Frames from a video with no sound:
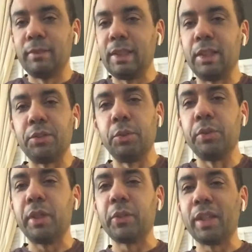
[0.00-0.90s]
there's no
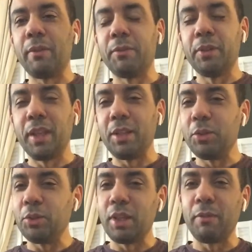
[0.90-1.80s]
secret after that.
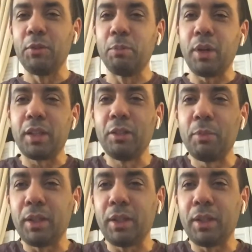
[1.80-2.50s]
You just have to practice.